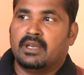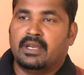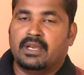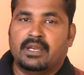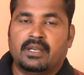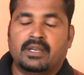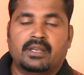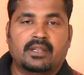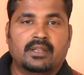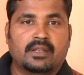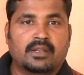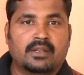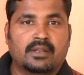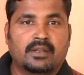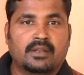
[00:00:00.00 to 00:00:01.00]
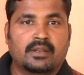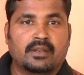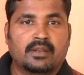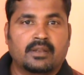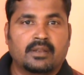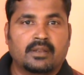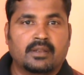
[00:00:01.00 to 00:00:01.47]
and
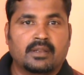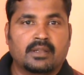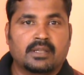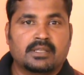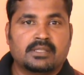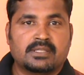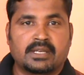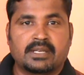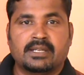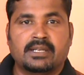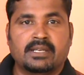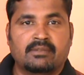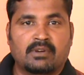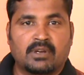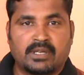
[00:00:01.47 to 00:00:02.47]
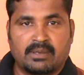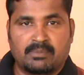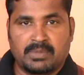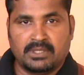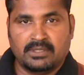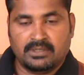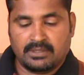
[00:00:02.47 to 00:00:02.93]
suddenly what
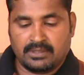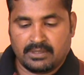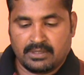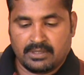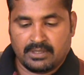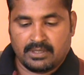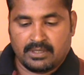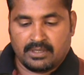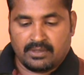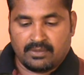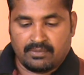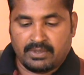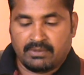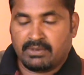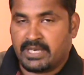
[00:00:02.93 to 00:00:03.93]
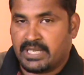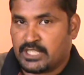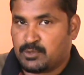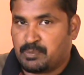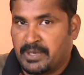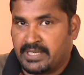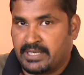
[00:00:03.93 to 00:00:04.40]
happened? We were
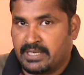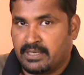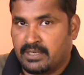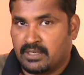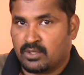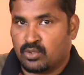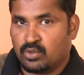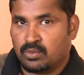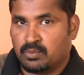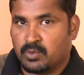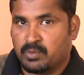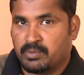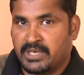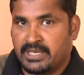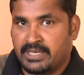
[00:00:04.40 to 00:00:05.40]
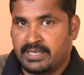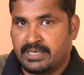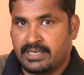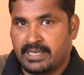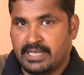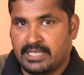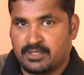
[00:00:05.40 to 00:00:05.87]
expecting a good movement in
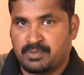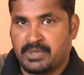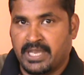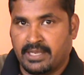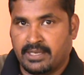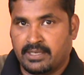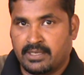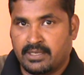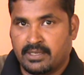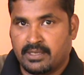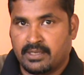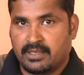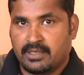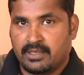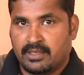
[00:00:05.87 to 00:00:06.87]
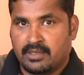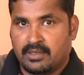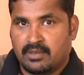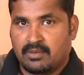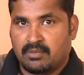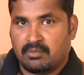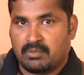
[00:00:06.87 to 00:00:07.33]
SBI,
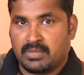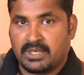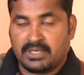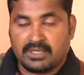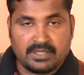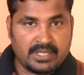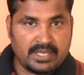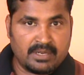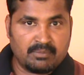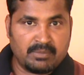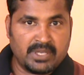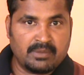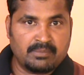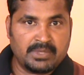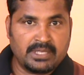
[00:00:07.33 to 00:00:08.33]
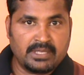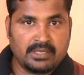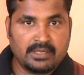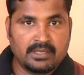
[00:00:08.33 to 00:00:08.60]
but there may be